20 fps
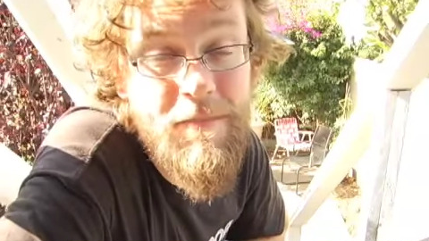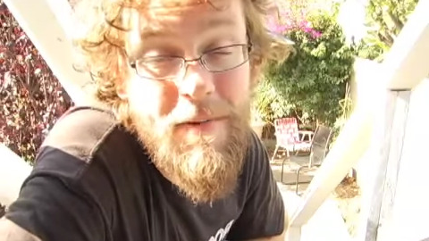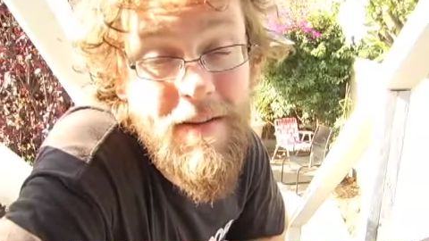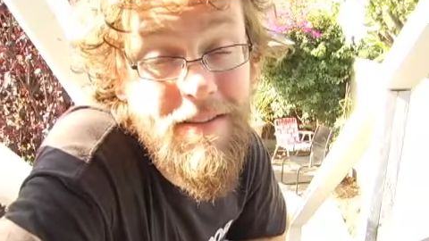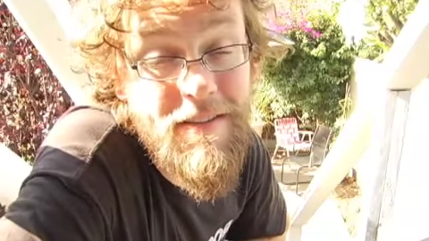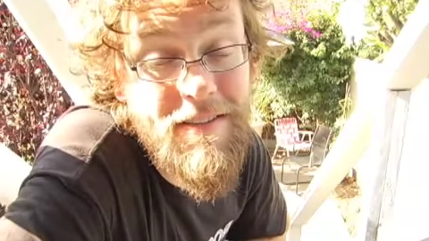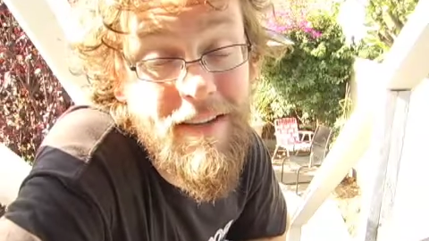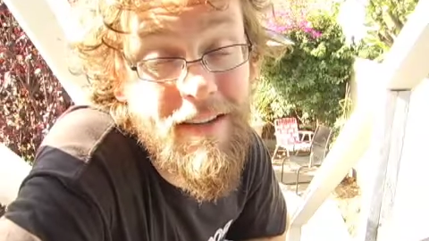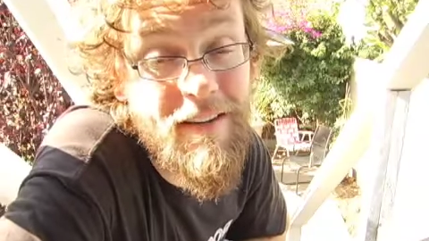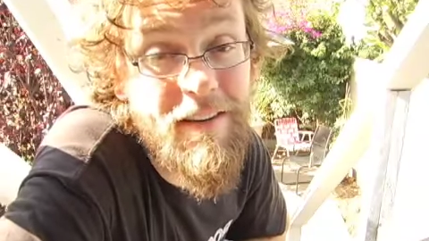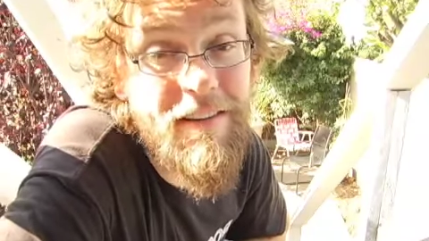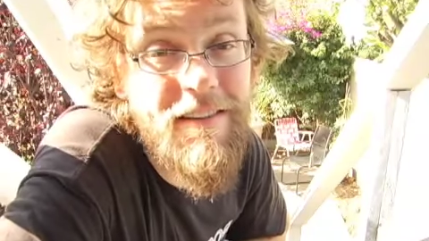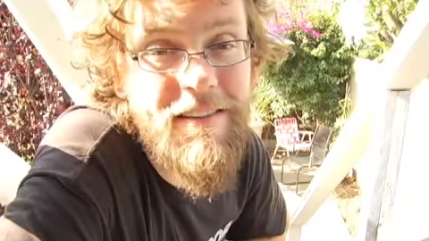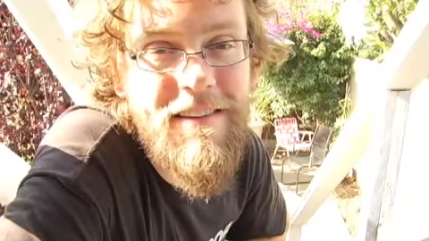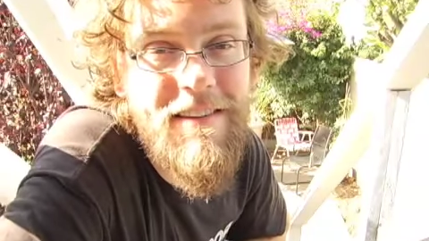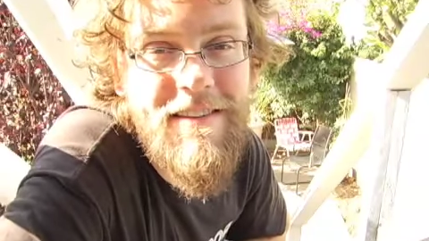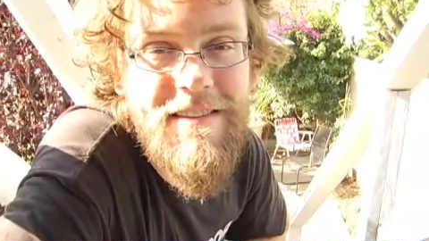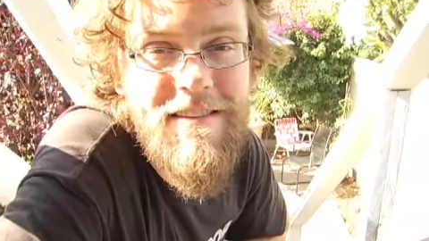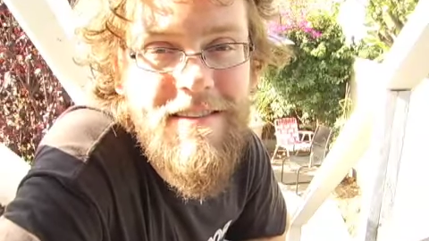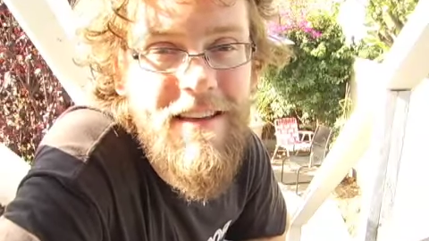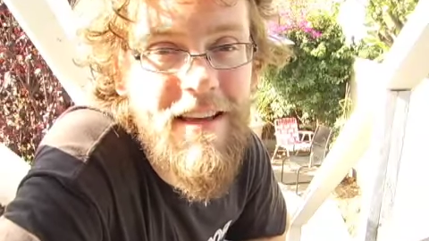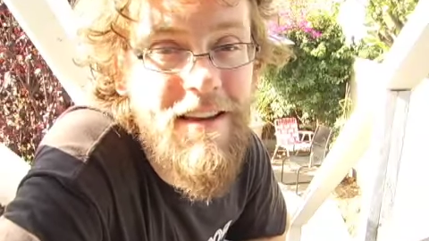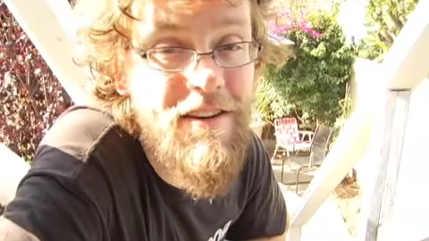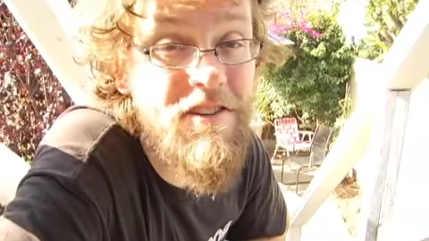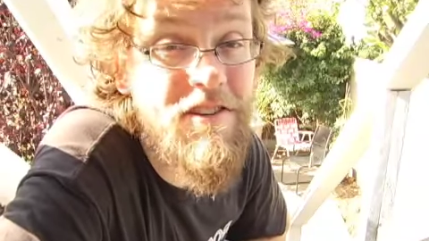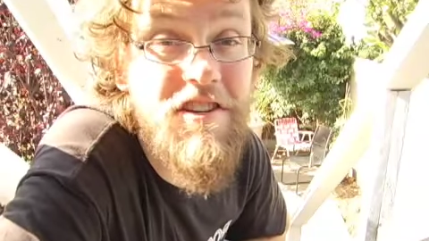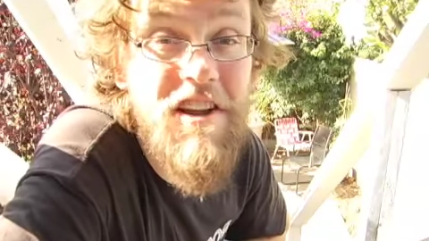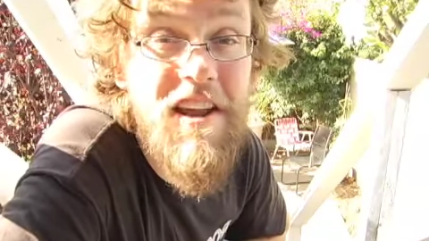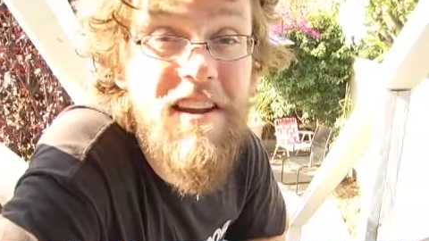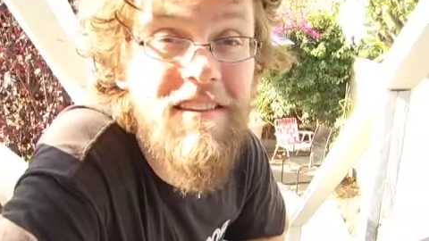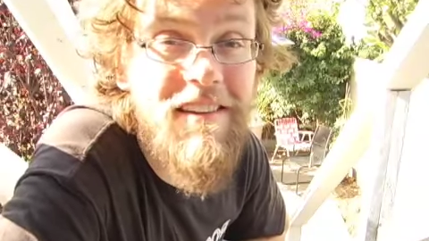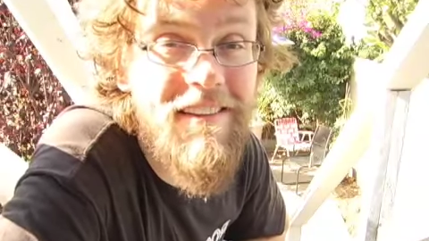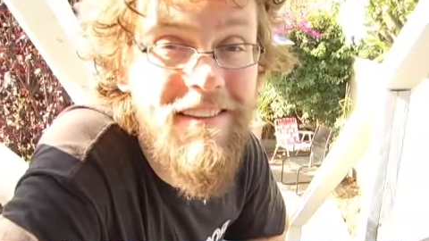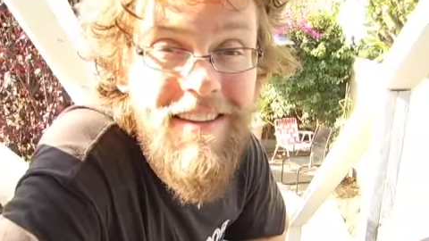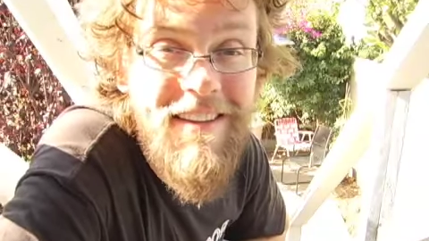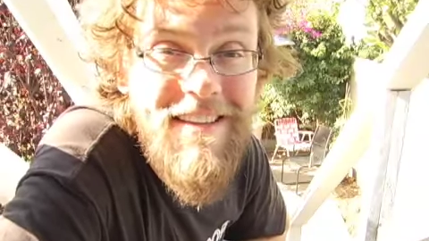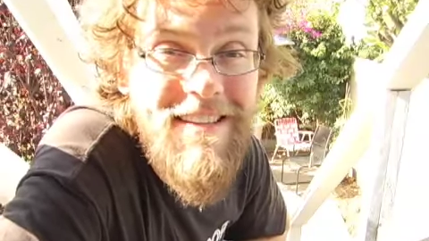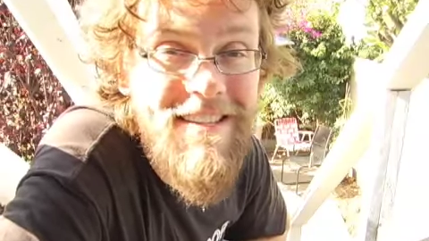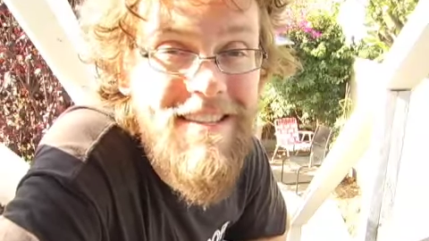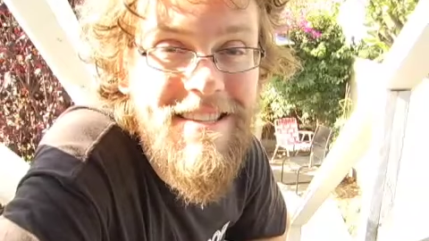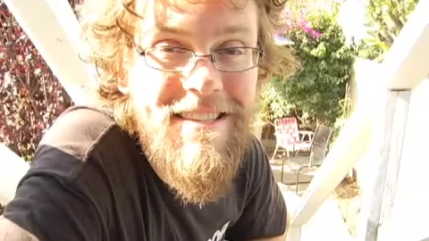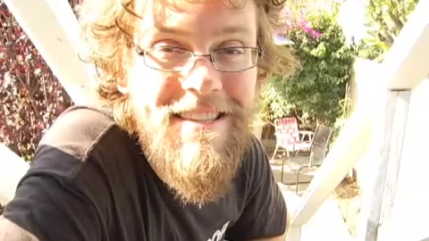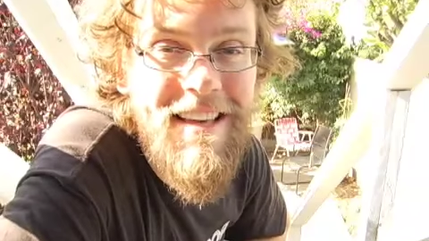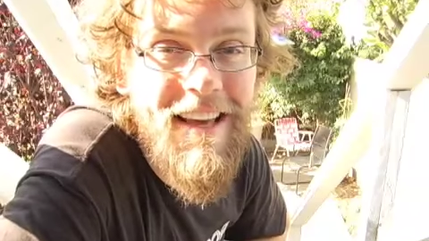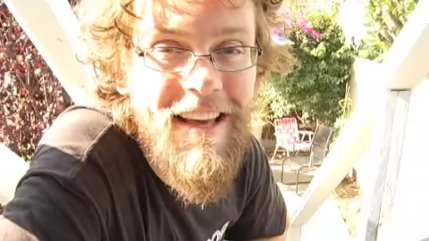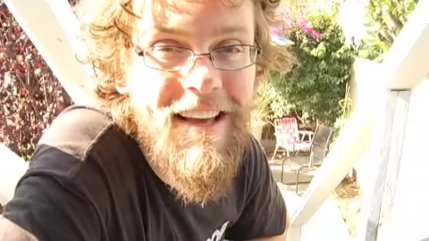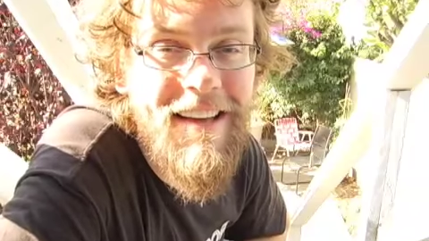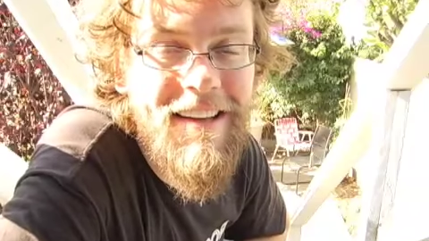speaks to goodness and gentleness.